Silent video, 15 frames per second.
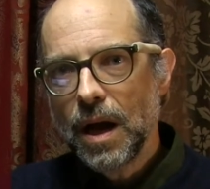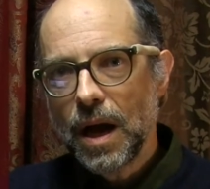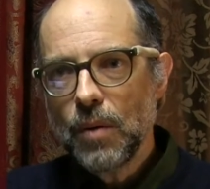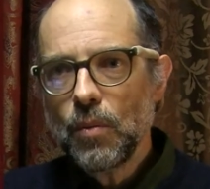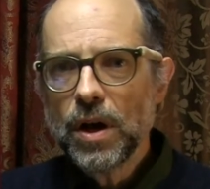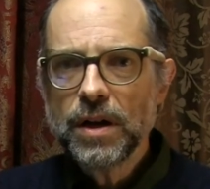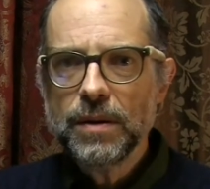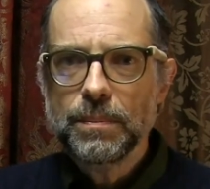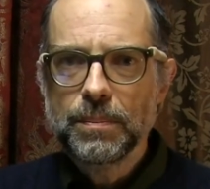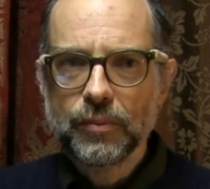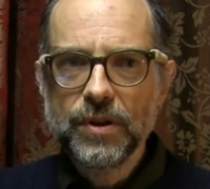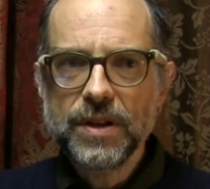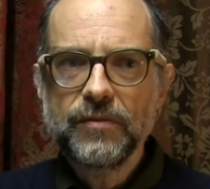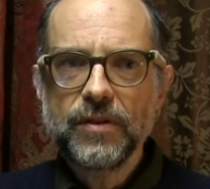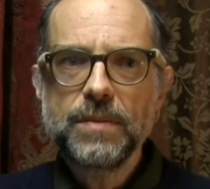I want to
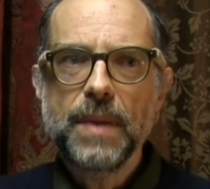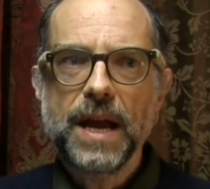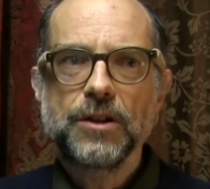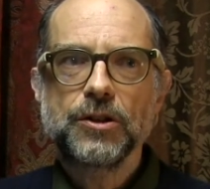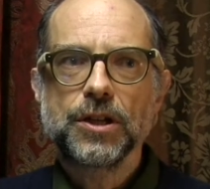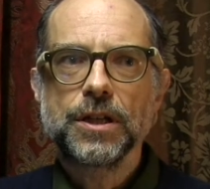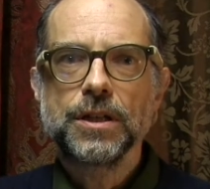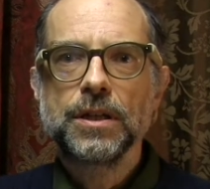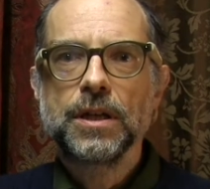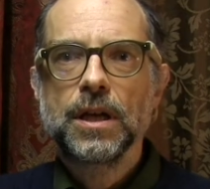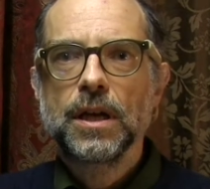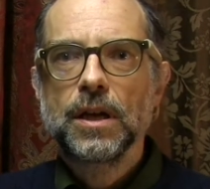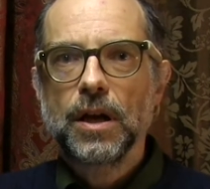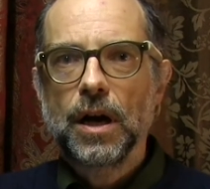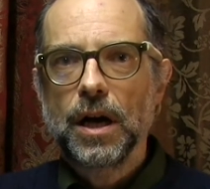briefly mention
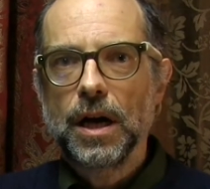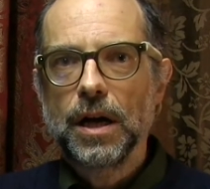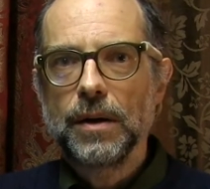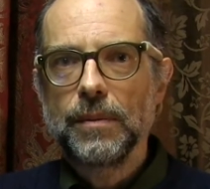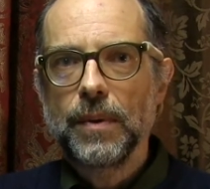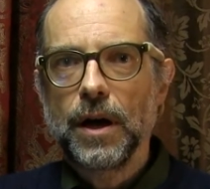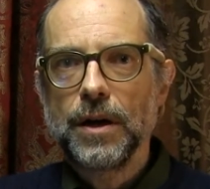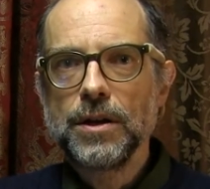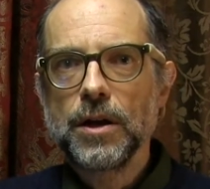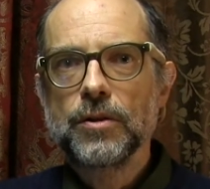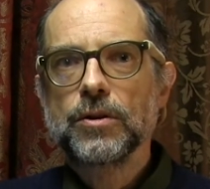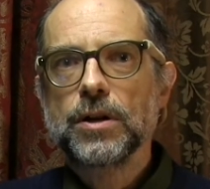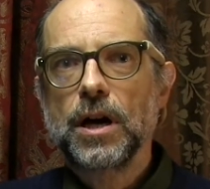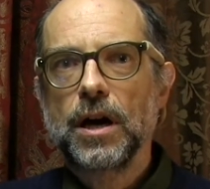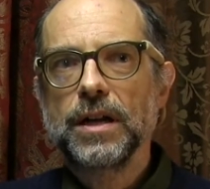
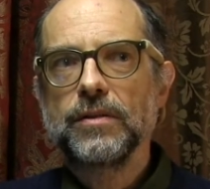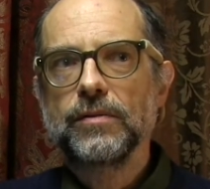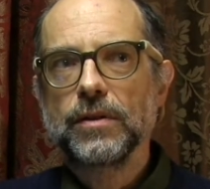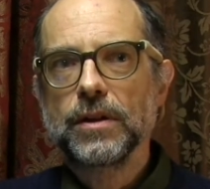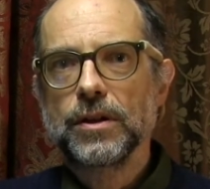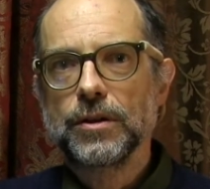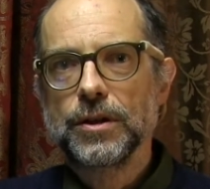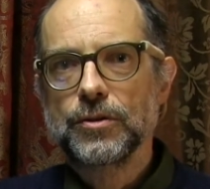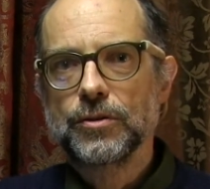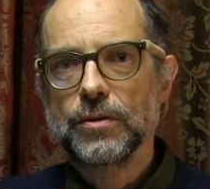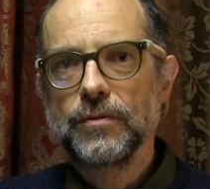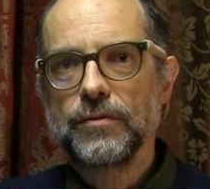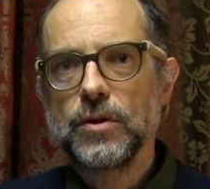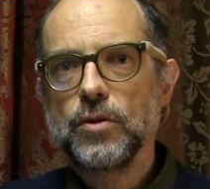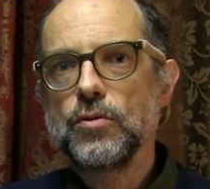another kind of literature
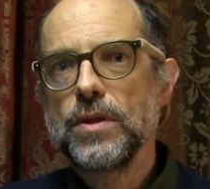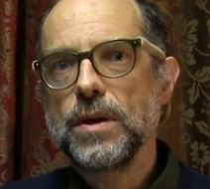review